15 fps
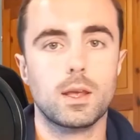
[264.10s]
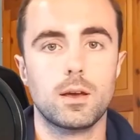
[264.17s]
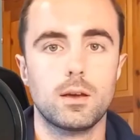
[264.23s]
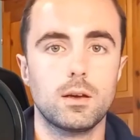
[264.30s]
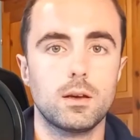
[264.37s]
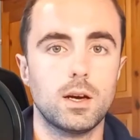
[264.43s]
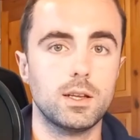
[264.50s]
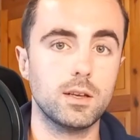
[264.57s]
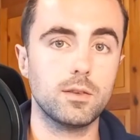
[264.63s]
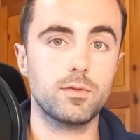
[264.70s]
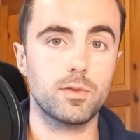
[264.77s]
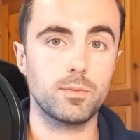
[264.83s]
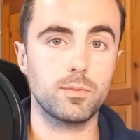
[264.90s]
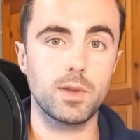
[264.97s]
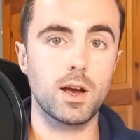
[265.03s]
And then
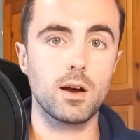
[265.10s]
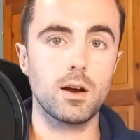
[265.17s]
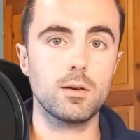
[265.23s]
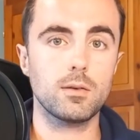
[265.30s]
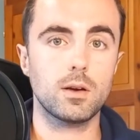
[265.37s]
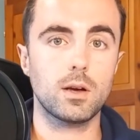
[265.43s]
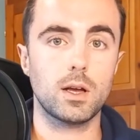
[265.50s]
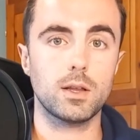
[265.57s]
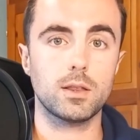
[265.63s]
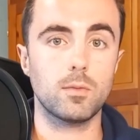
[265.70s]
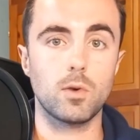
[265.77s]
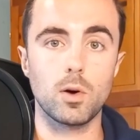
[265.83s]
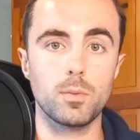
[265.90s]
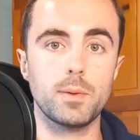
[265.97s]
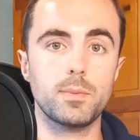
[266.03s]
from there, the
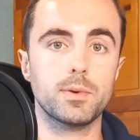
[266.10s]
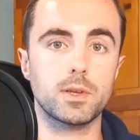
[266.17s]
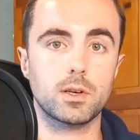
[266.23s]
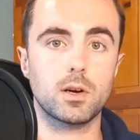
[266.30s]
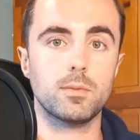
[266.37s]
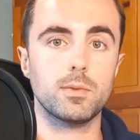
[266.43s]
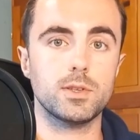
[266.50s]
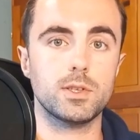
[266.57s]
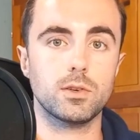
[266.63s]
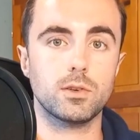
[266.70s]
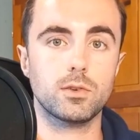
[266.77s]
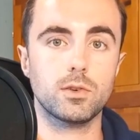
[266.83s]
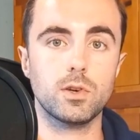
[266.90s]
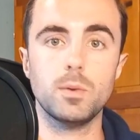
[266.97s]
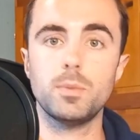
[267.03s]
more people that come into your
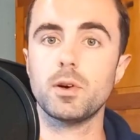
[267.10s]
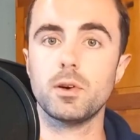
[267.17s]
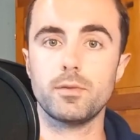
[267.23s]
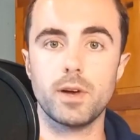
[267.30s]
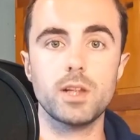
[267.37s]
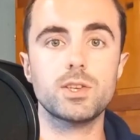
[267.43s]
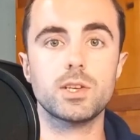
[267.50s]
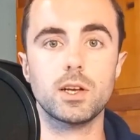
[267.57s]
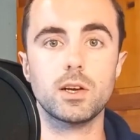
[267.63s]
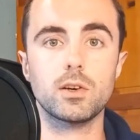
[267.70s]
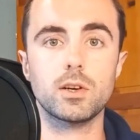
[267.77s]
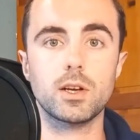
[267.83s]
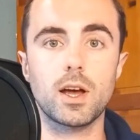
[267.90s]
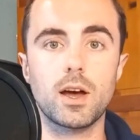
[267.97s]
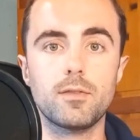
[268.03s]
group, you're eventually going
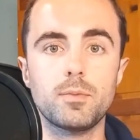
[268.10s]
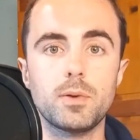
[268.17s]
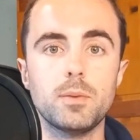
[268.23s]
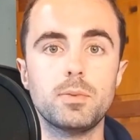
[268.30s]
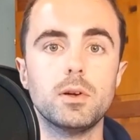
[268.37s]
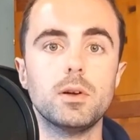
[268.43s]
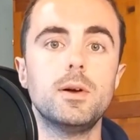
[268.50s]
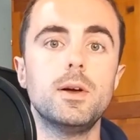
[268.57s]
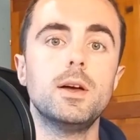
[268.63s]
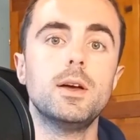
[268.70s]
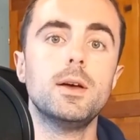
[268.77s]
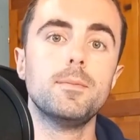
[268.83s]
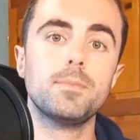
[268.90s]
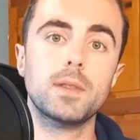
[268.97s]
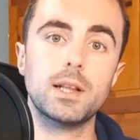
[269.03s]
to have people
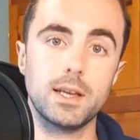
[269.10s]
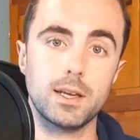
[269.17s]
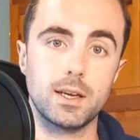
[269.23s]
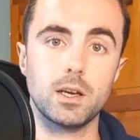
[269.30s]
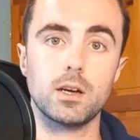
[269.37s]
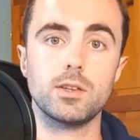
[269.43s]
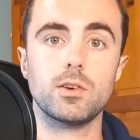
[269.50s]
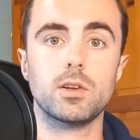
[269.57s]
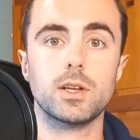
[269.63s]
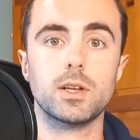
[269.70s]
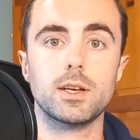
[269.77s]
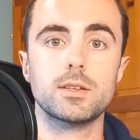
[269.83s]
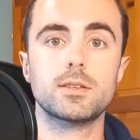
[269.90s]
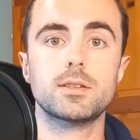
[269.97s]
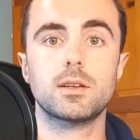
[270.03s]
clicking on your
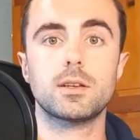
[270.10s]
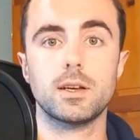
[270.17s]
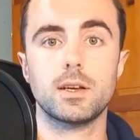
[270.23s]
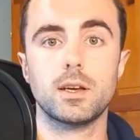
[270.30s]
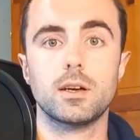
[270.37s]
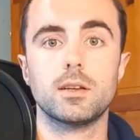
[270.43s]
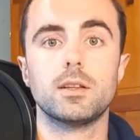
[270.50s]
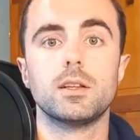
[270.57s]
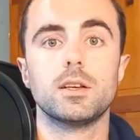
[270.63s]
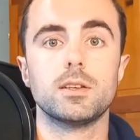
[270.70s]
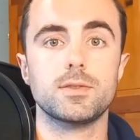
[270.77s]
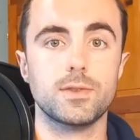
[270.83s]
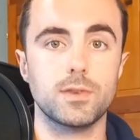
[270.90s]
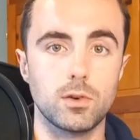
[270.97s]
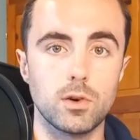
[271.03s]
links, clicking on the links
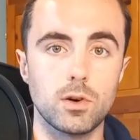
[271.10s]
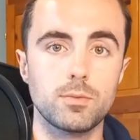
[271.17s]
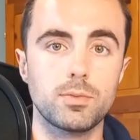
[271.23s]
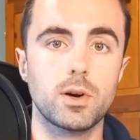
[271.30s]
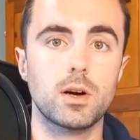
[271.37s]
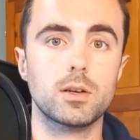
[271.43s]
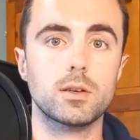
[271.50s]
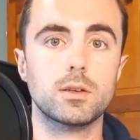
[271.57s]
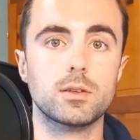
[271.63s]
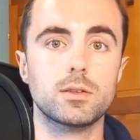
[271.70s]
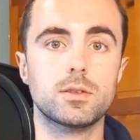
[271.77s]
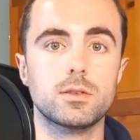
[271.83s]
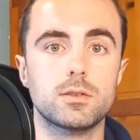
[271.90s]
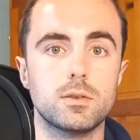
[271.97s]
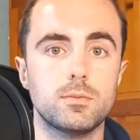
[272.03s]
for your own
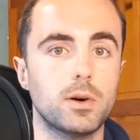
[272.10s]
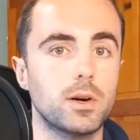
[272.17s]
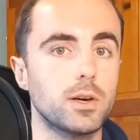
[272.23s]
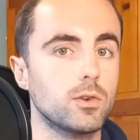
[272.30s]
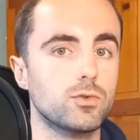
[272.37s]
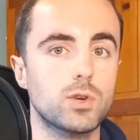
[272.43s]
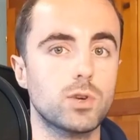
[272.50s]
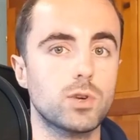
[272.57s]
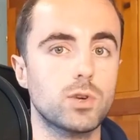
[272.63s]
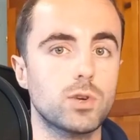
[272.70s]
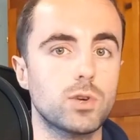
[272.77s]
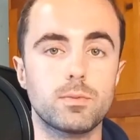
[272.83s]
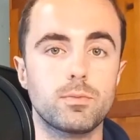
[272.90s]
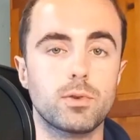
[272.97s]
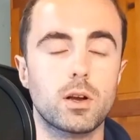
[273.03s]
product, to buy your
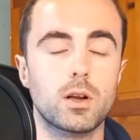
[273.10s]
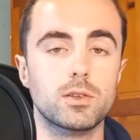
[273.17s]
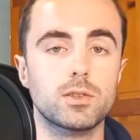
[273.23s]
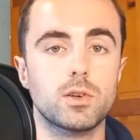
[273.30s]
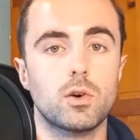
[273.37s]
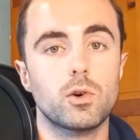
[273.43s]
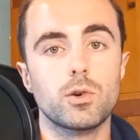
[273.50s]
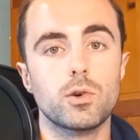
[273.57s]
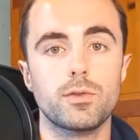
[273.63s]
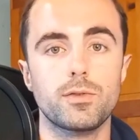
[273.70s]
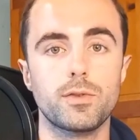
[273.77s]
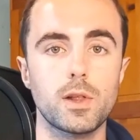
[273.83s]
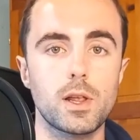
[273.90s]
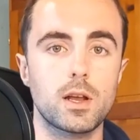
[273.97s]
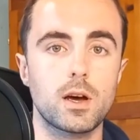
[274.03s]
dropshipping product or your
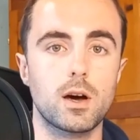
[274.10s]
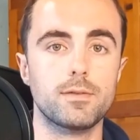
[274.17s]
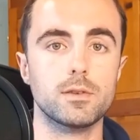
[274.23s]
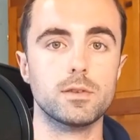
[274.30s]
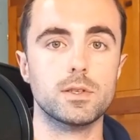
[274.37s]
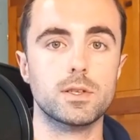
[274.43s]
affiliate offers.